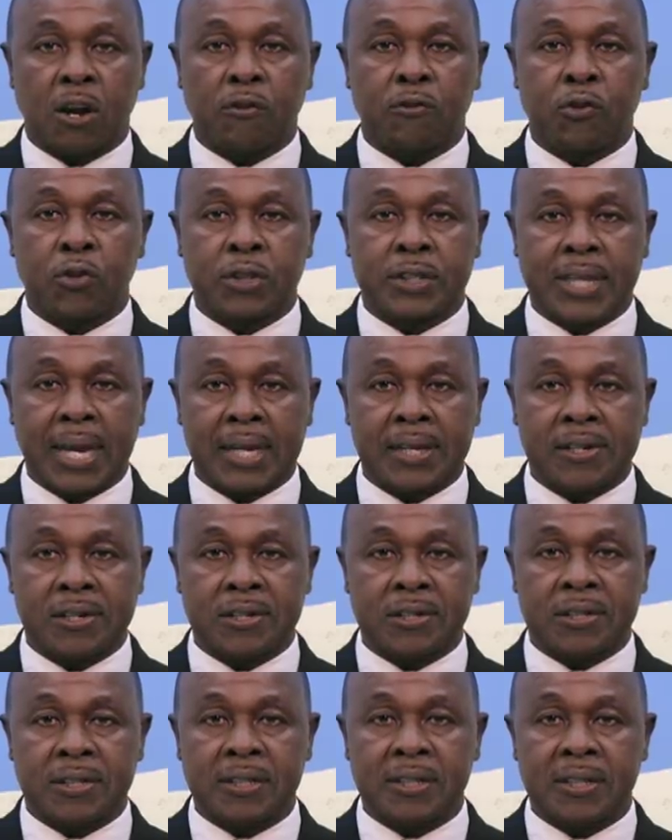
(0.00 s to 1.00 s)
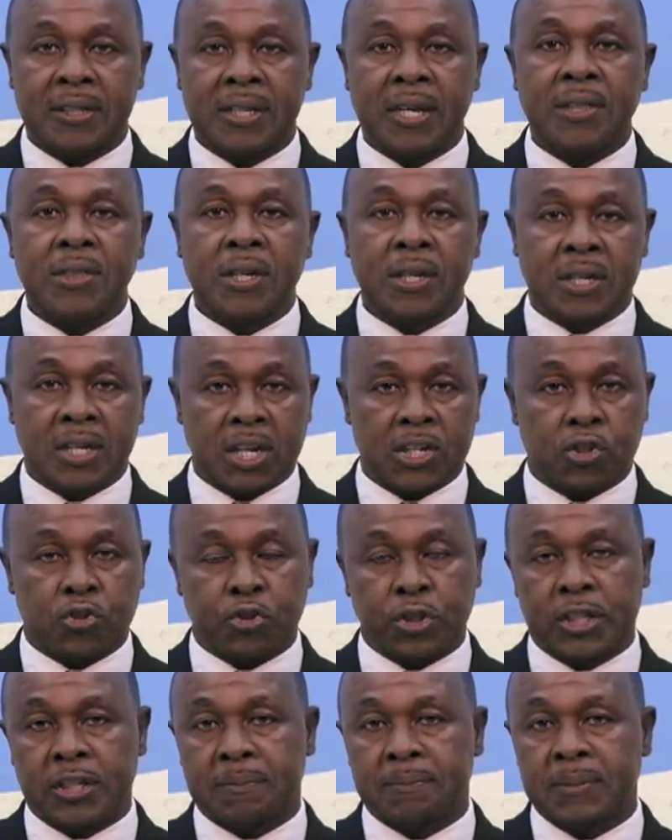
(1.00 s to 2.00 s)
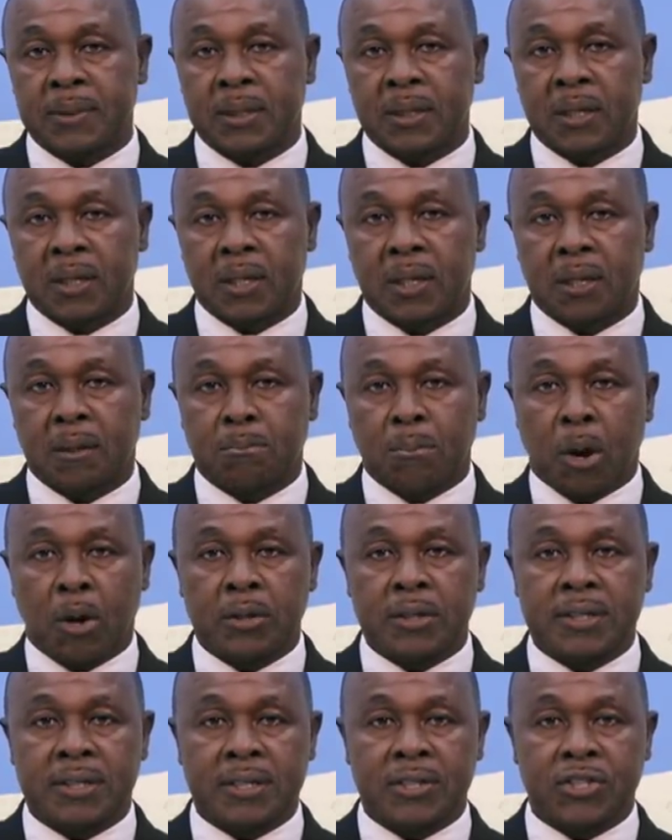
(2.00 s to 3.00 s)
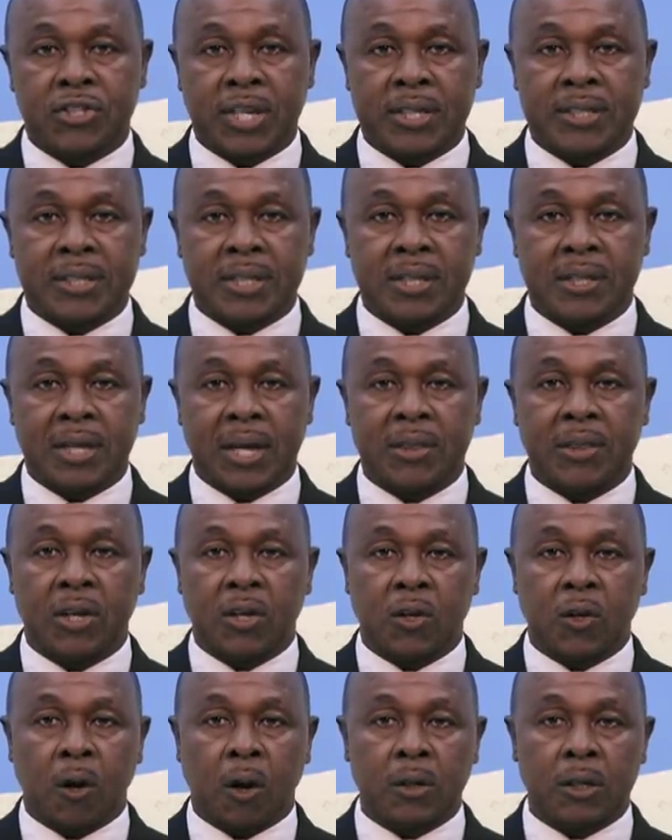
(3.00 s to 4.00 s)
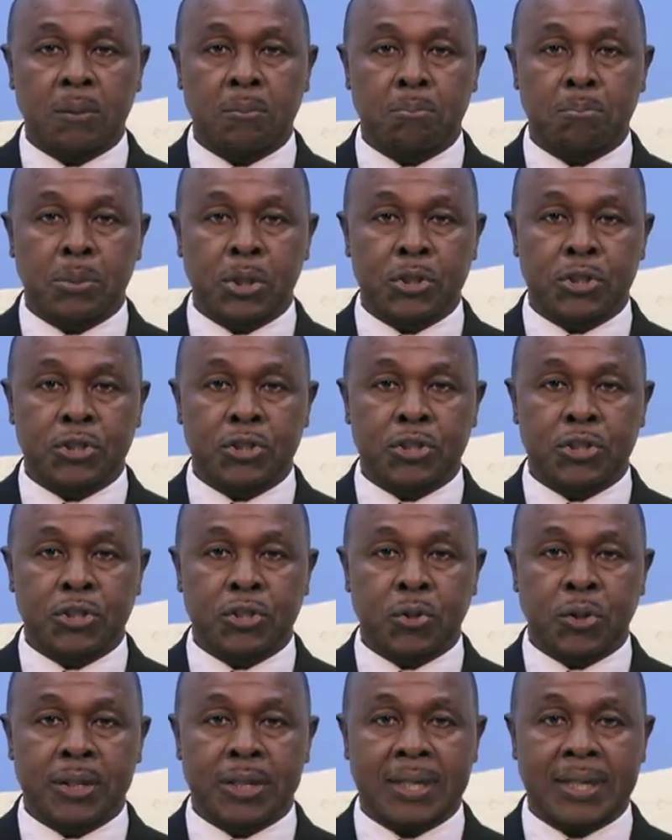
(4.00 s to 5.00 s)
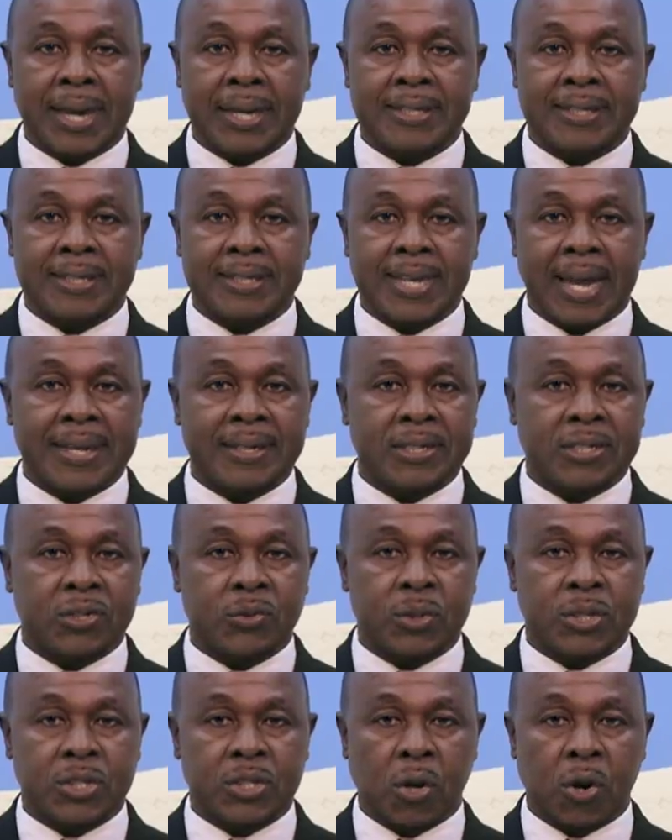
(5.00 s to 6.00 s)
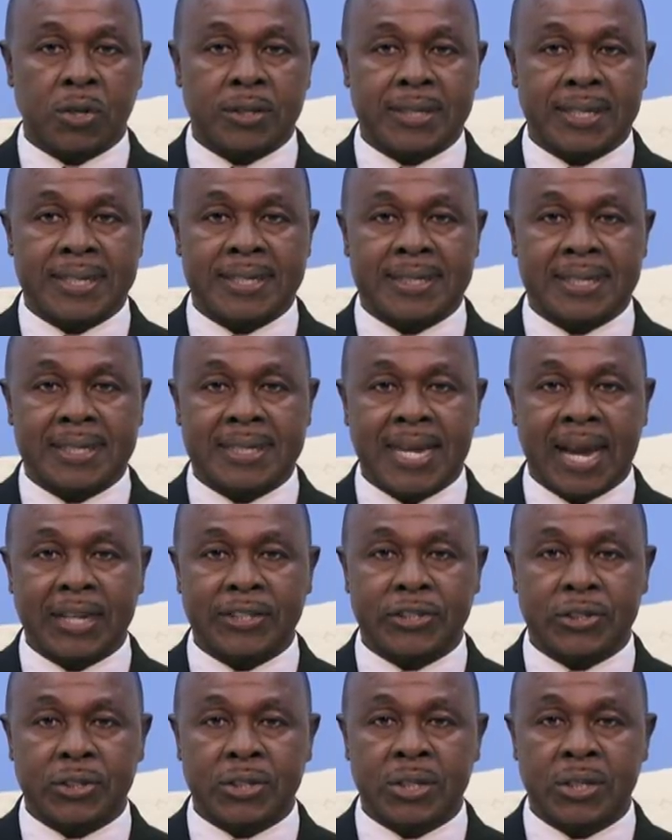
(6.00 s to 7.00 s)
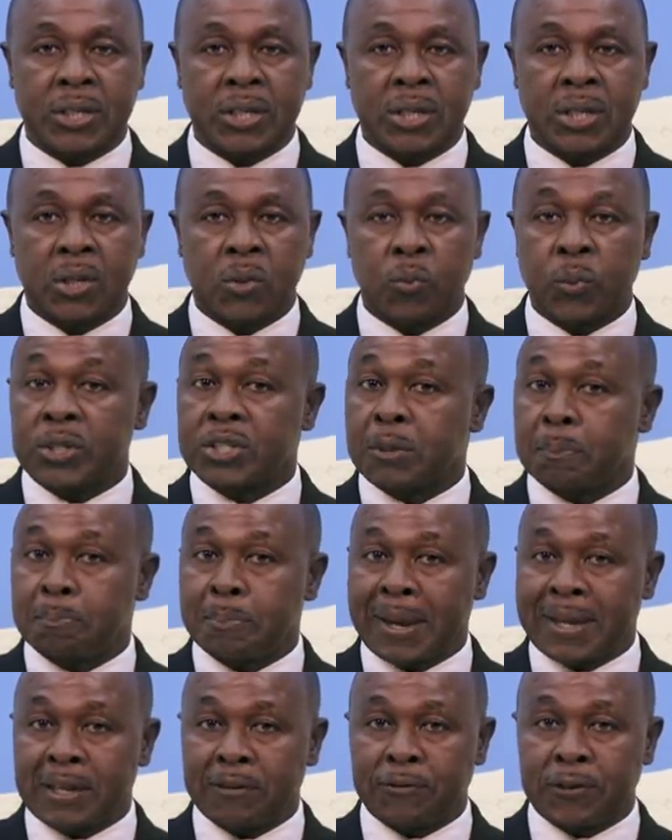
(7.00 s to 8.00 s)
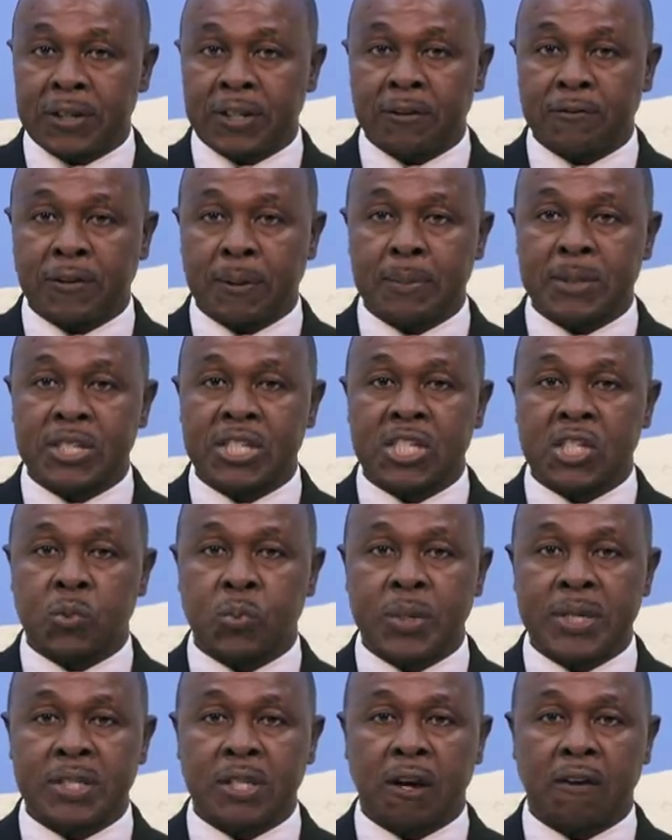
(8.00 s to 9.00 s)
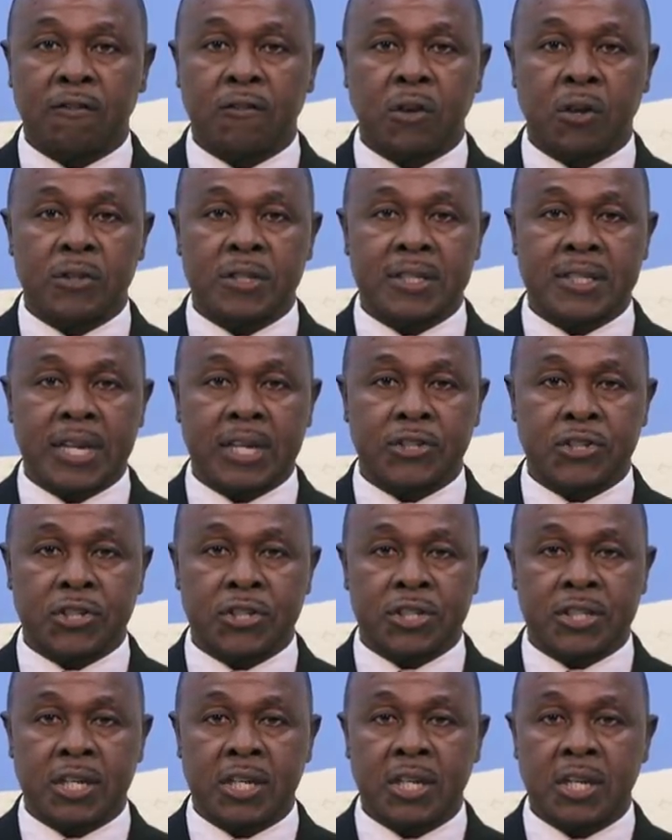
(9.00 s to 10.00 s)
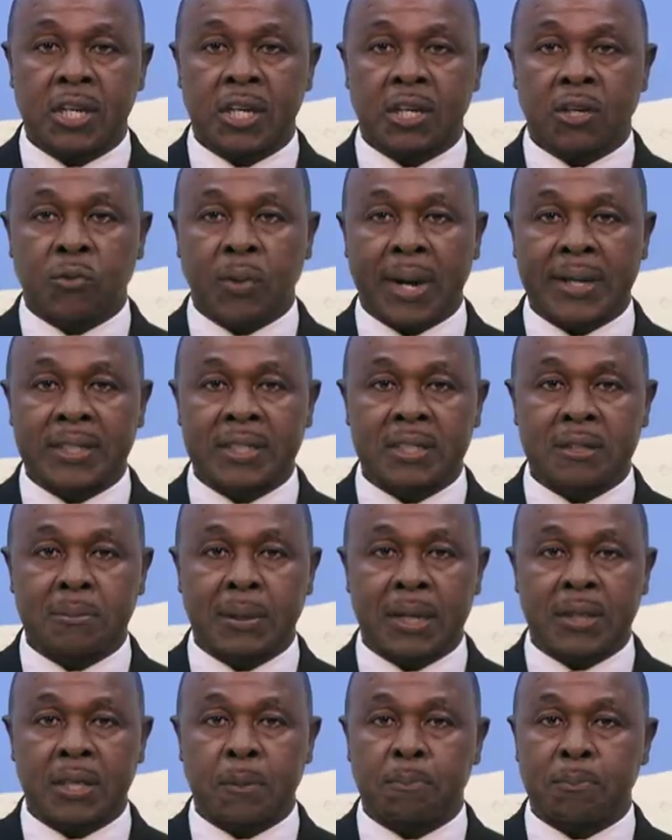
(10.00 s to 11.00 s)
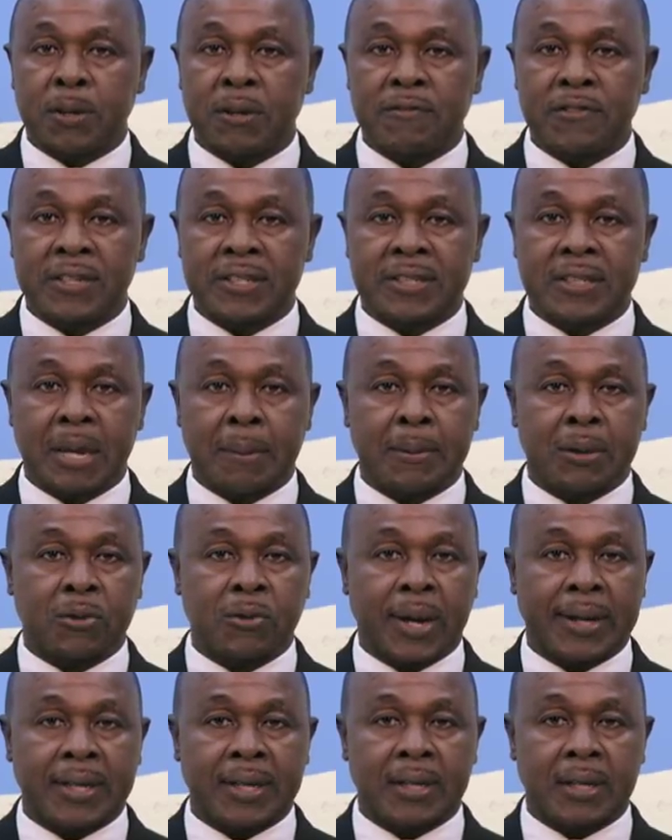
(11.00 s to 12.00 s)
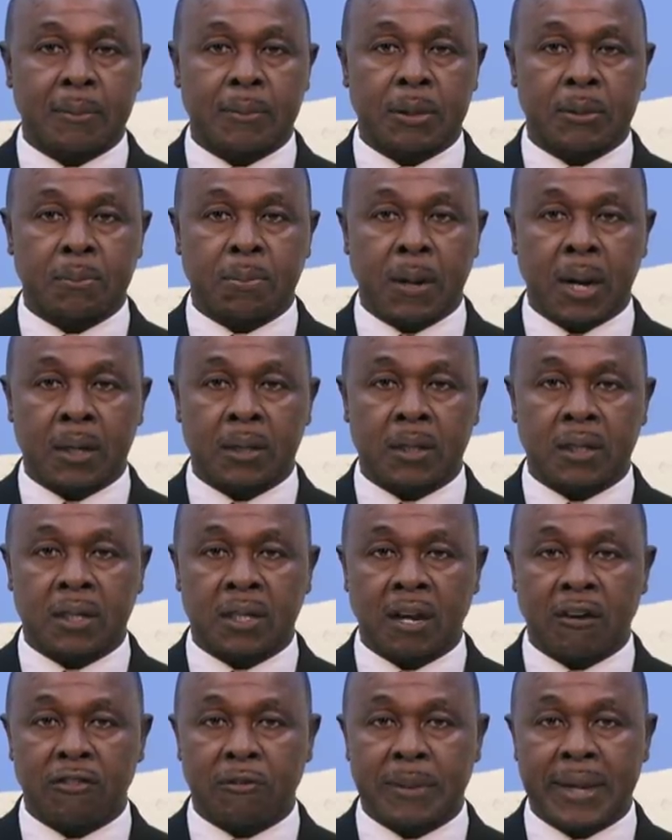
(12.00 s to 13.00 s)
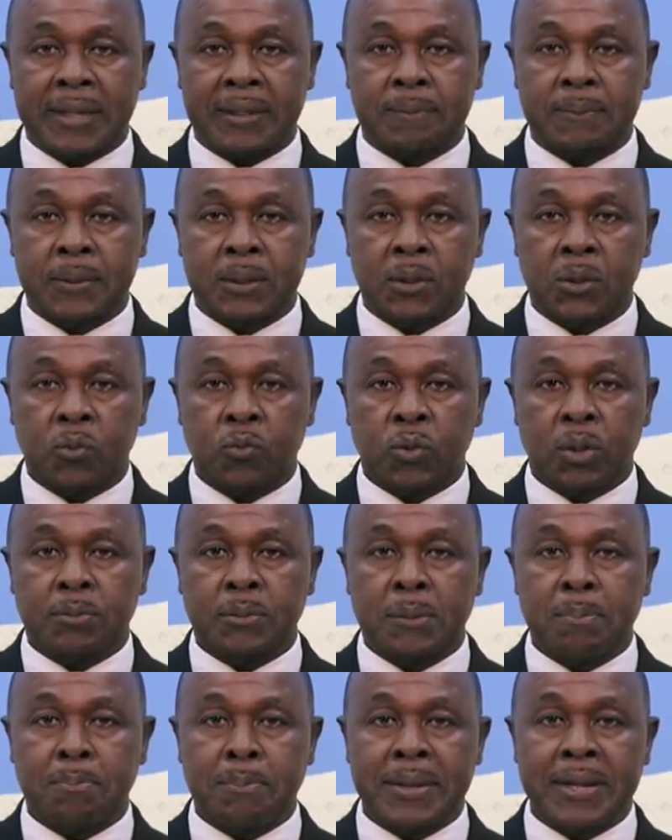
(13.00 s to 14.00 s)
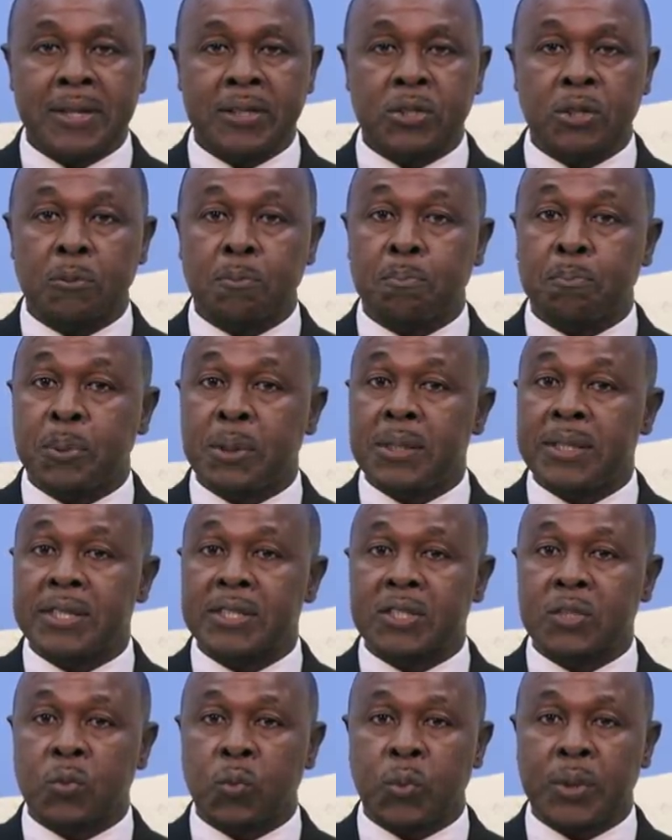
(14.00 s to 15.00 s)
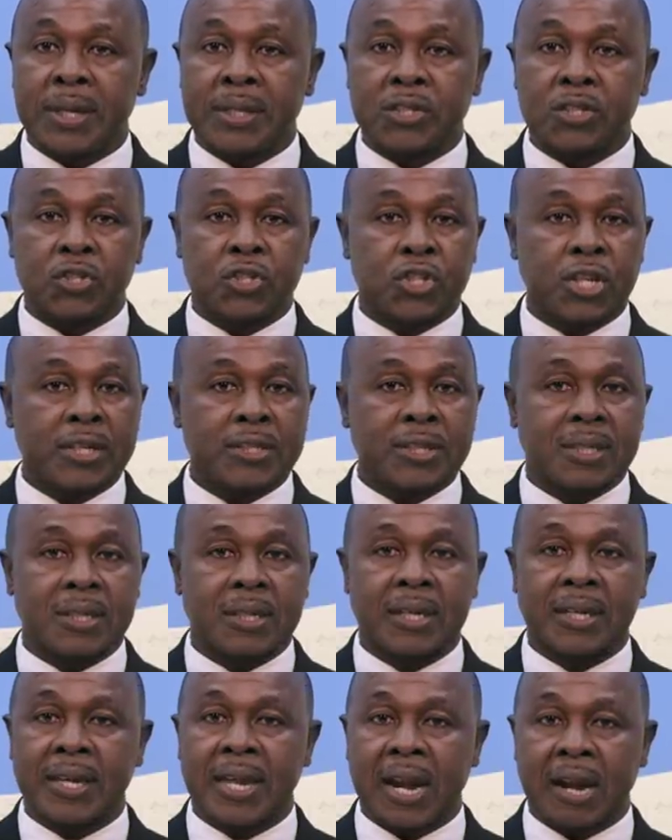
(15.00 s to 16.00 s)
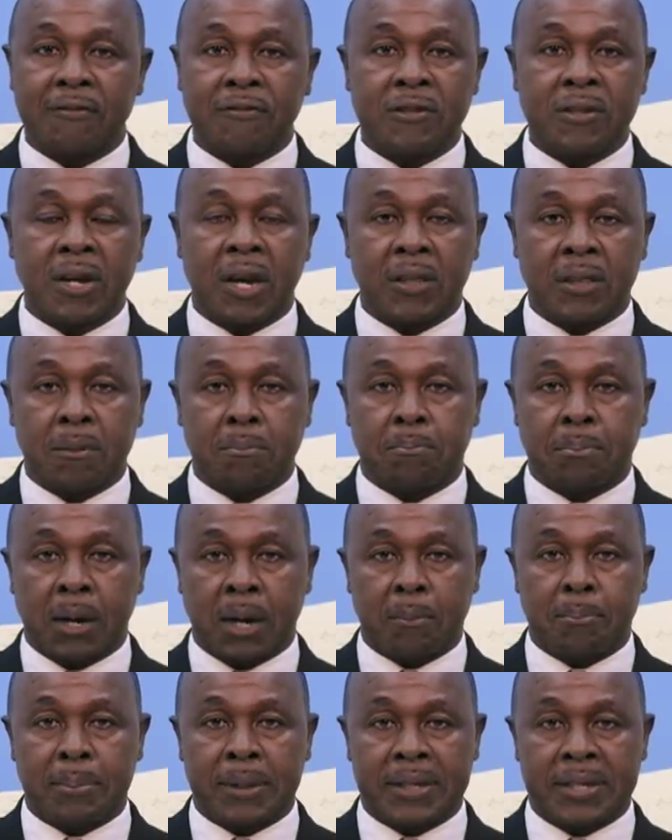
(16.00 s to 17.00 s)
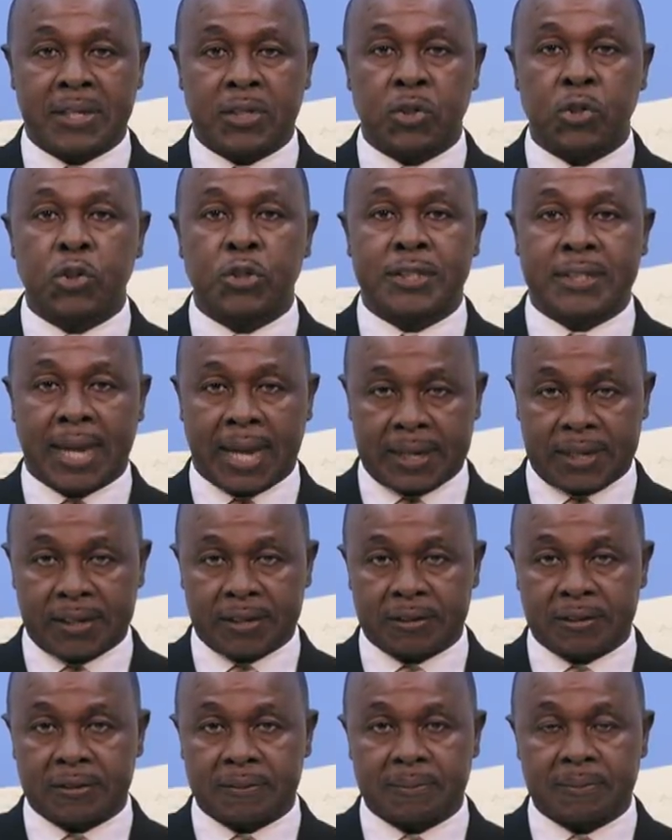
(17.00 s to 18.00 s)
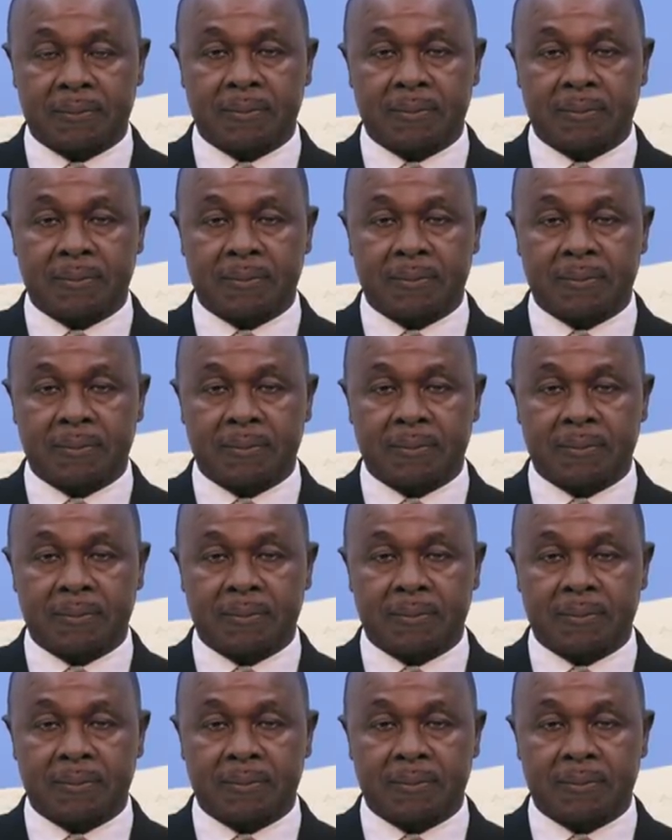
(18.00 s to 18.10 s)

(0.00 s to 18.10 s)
of hoteliers in the country. Motley suggested that the Gordon Butch Stewart-led Sandals Resorts International, which benefited from a suite of concessions granted by the previous Democratic Labour Party government, would be made to pull its weight just like every other Barbadian hotelier.